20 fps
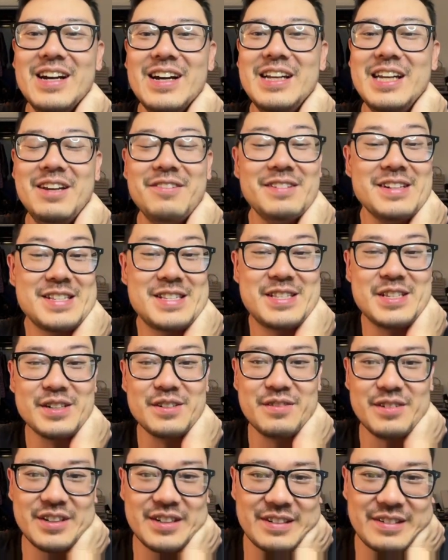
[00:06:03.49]
Even a
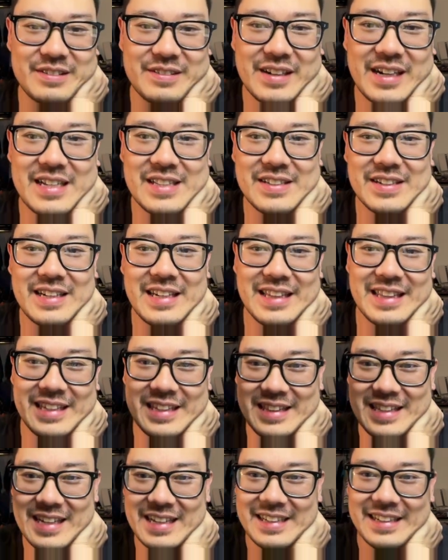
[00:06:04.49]
silver, right? So
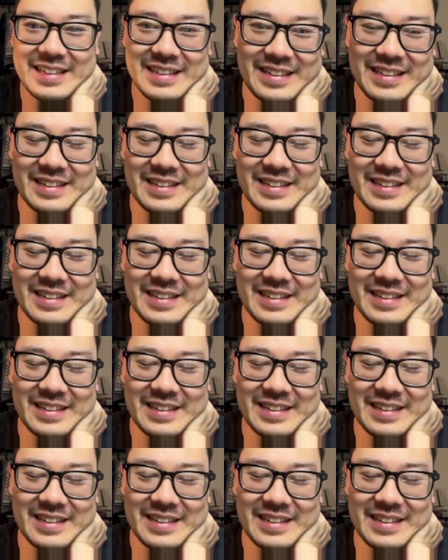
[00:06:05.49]
anything that could,